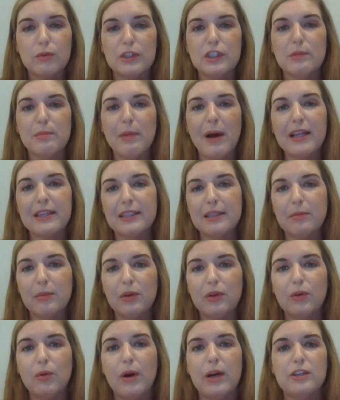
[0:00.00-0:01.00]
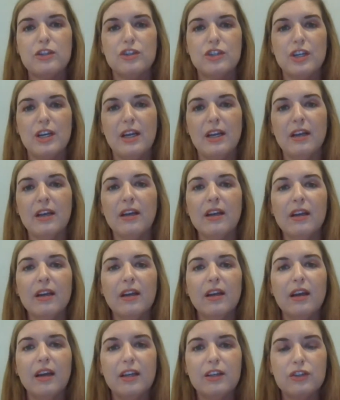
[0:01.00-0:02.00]
responsible question
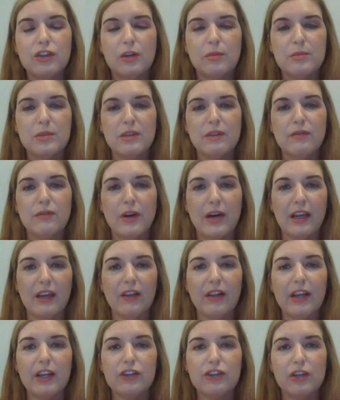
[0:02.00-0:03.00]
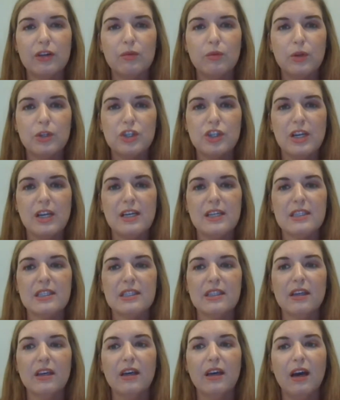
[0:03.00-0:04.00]
in terms of regulation, which is